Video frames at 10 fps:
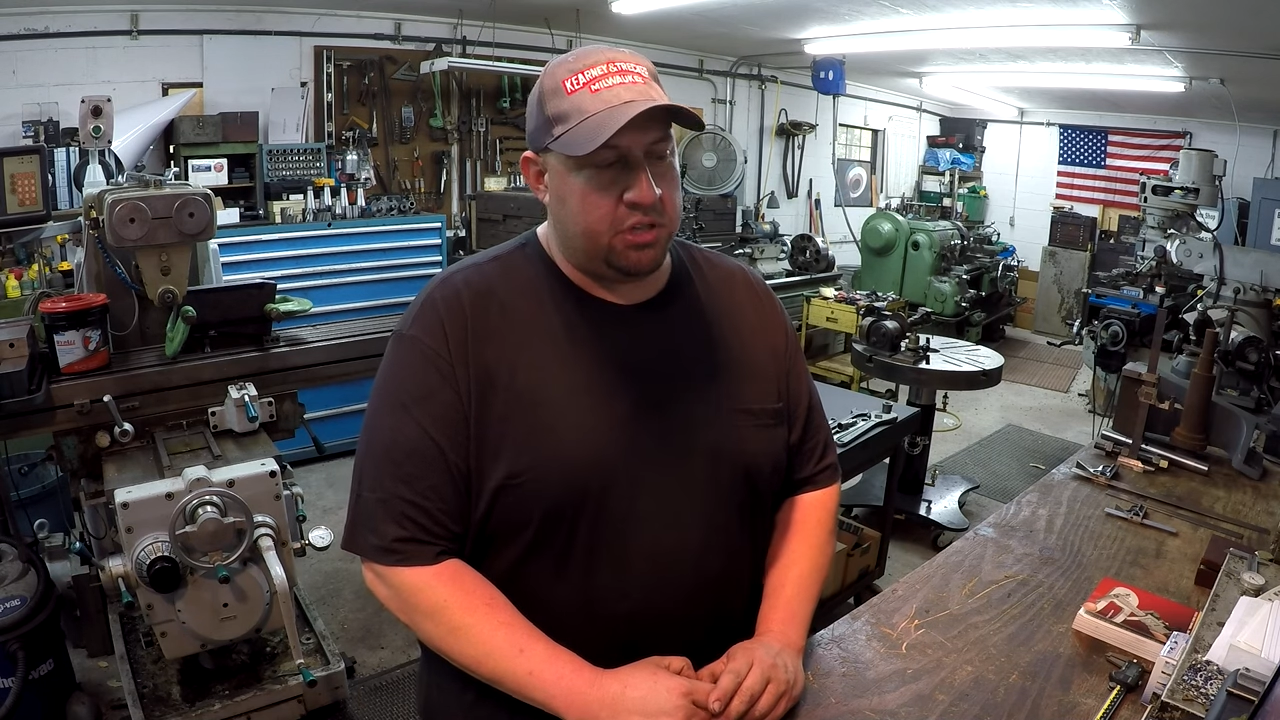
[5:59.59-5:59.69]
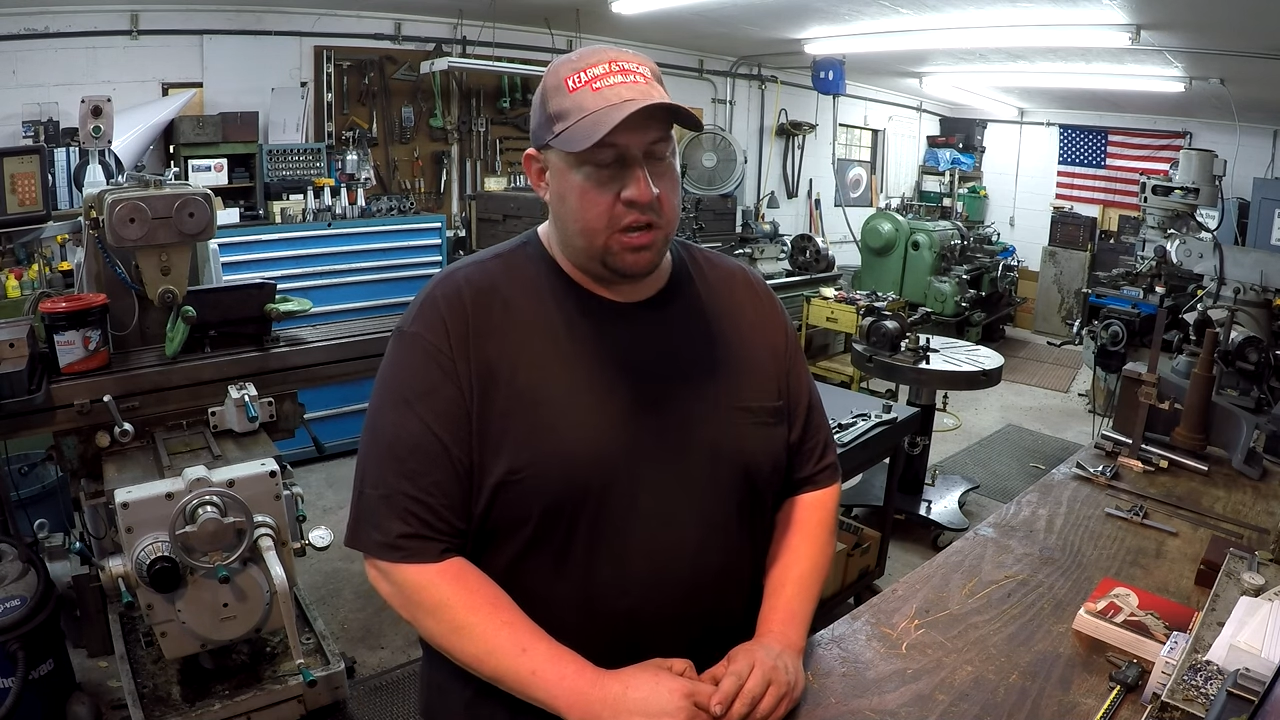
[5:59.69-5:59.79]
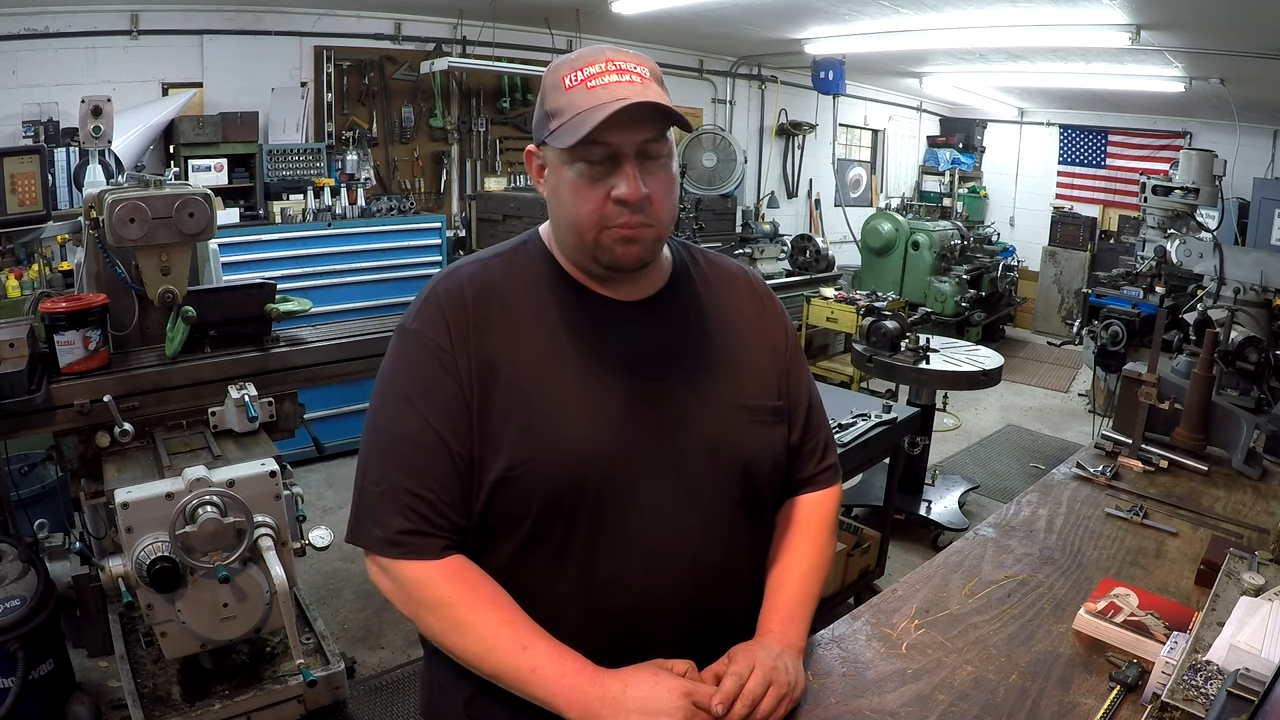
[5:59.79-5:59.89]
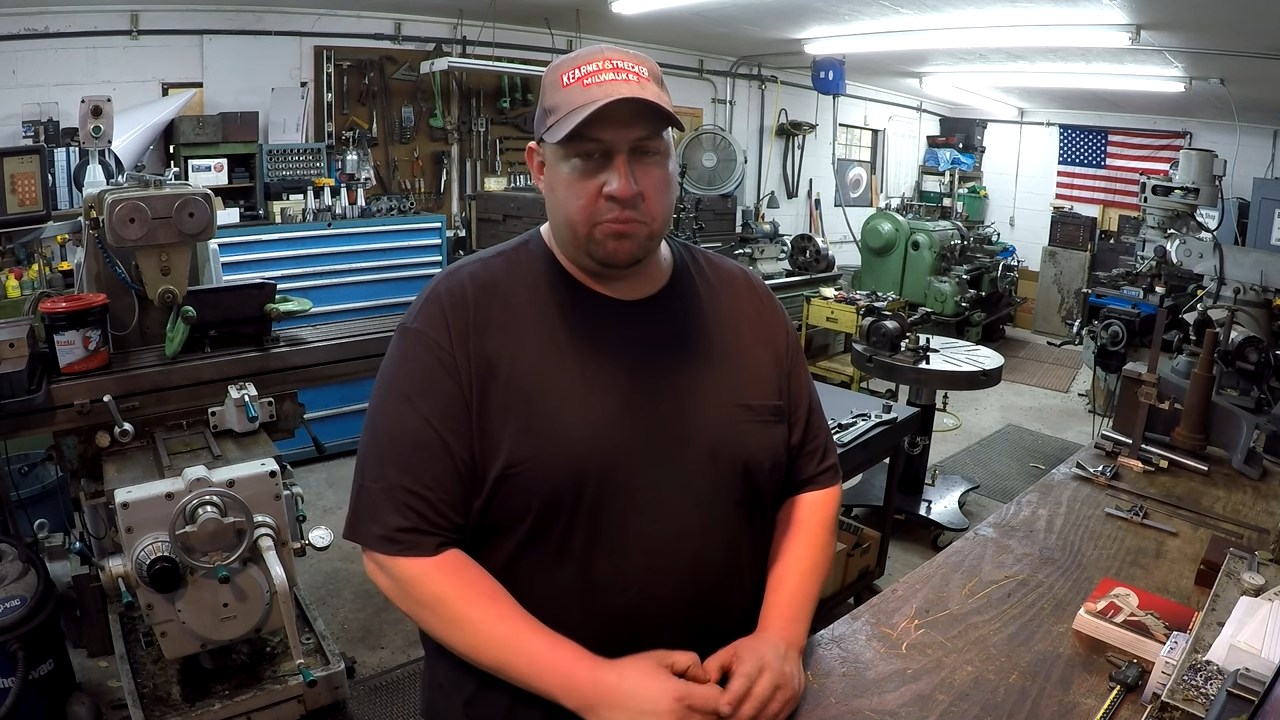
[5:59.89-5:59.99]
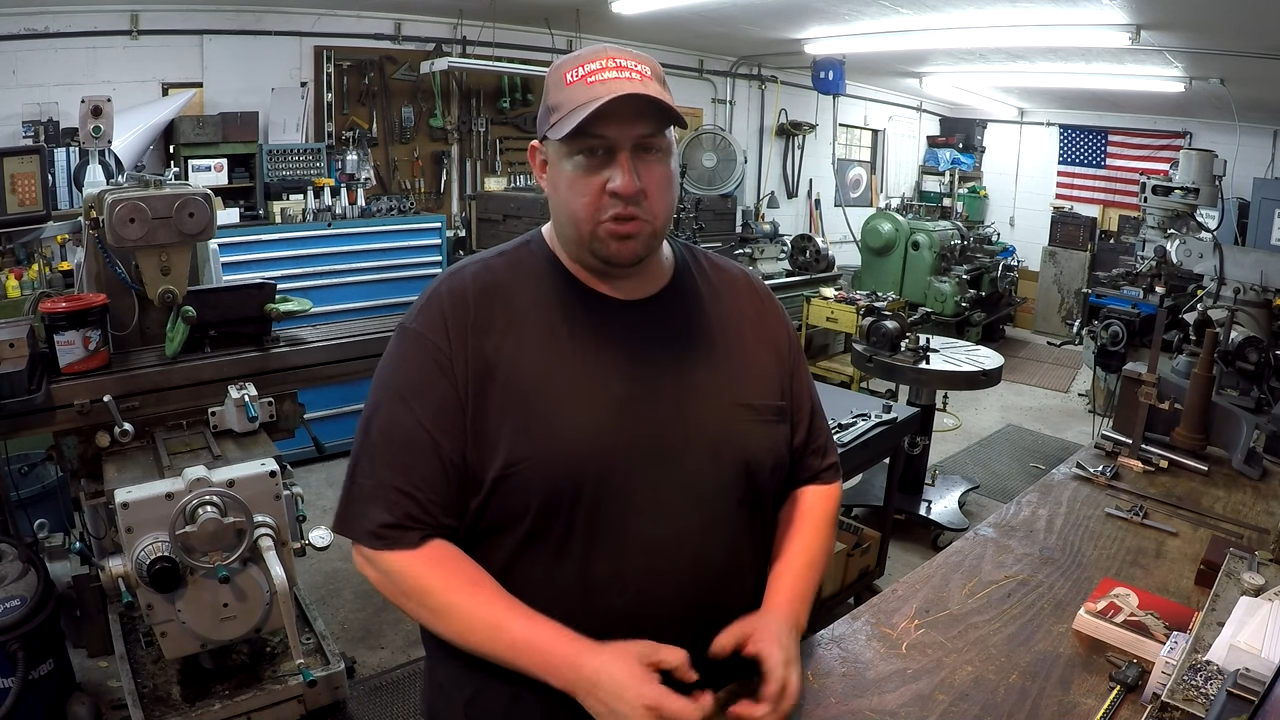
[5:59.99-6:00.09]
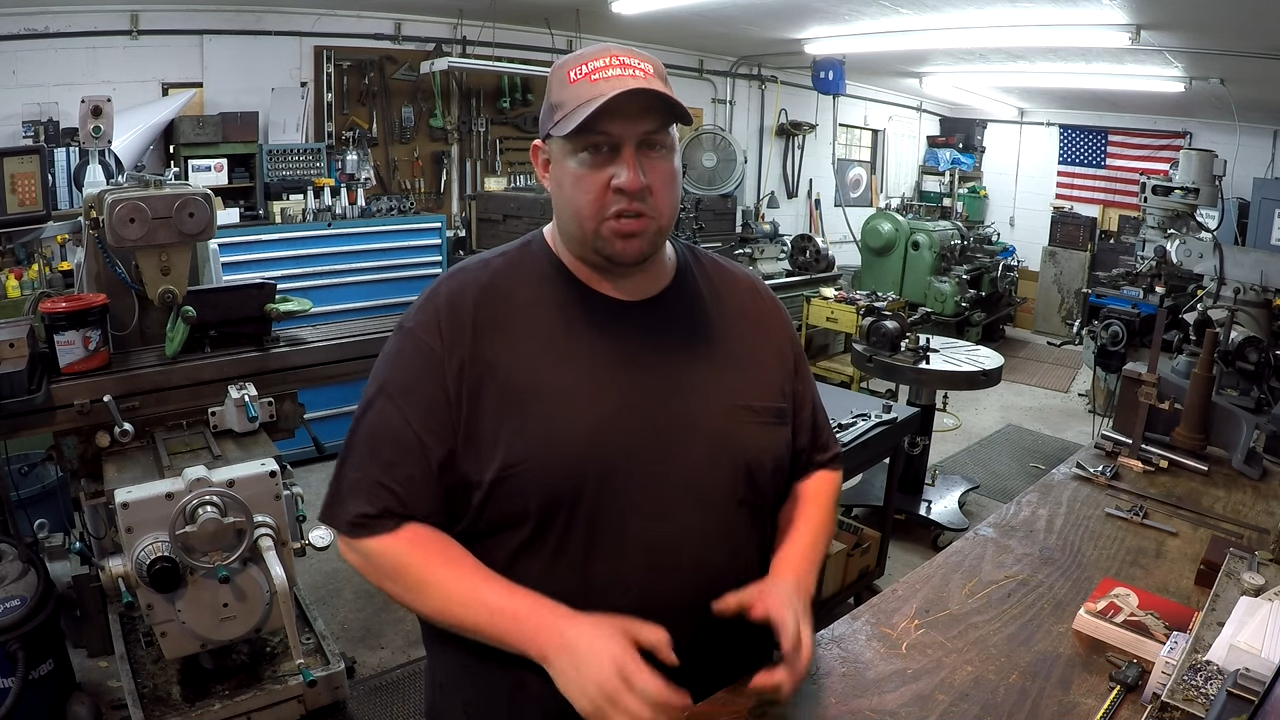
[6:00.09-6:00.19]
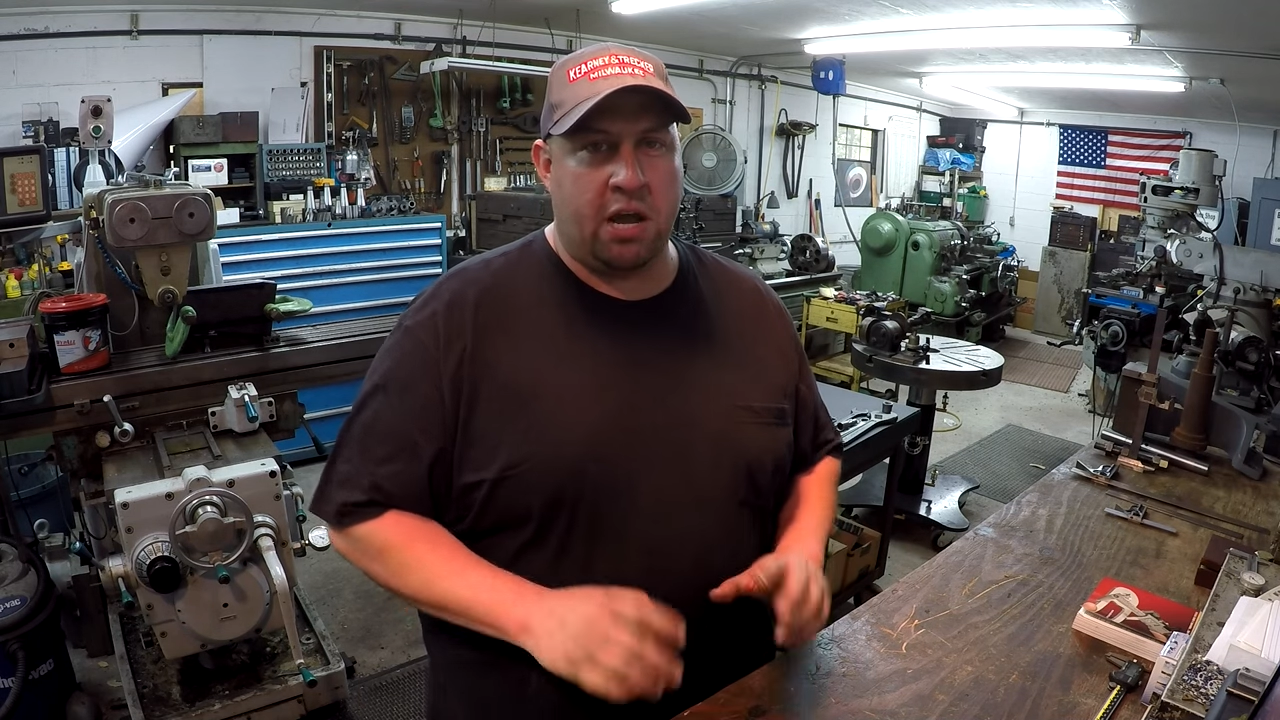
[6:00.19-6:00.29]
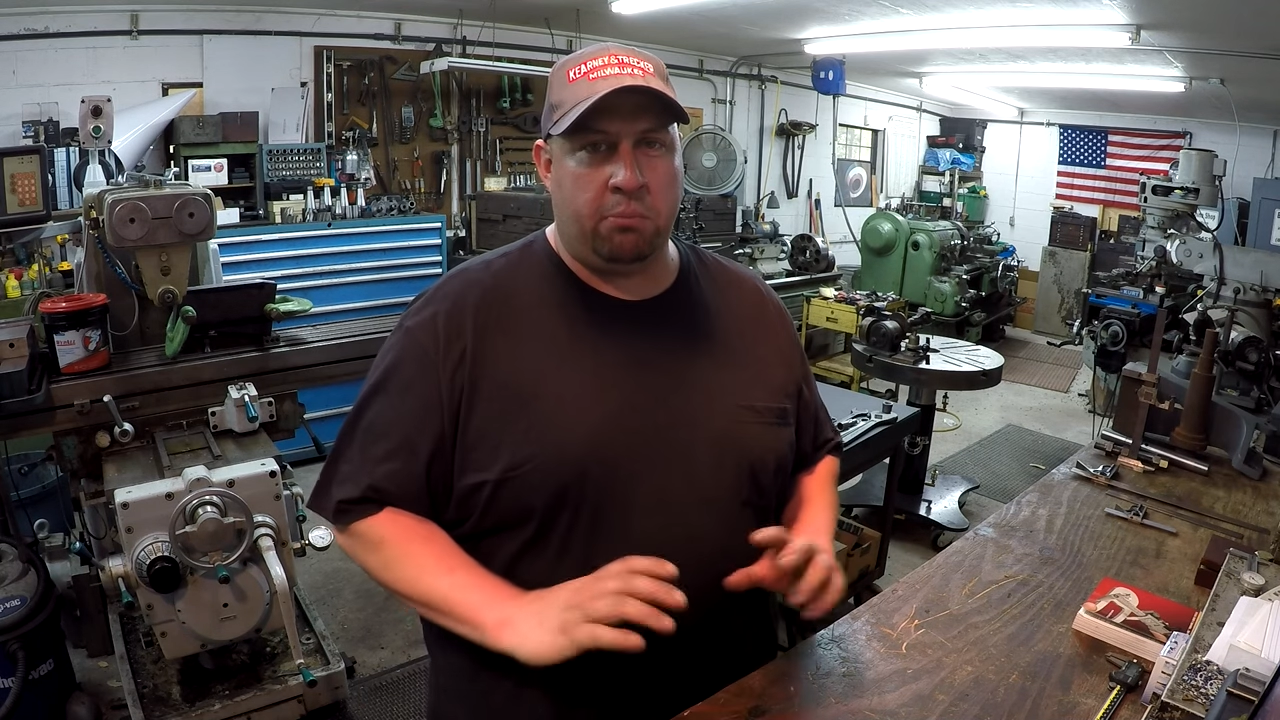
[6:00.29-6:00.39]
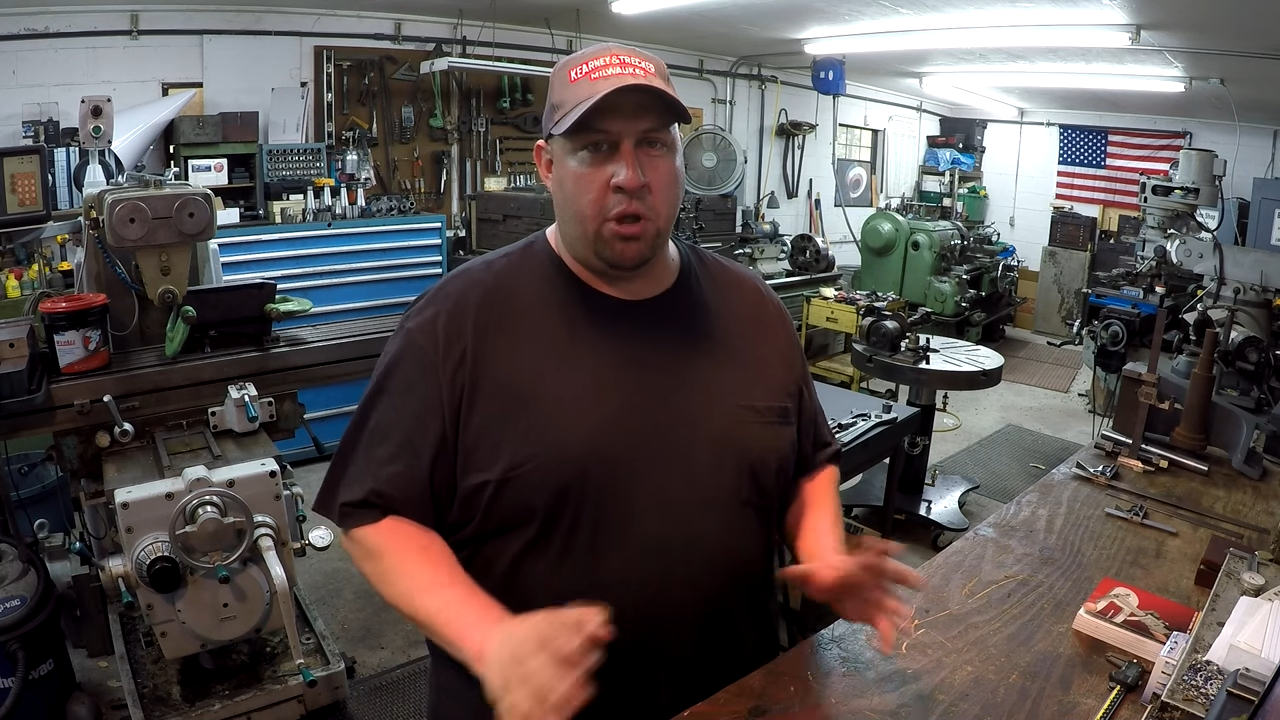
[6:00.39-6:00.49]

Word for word: I'm just kind of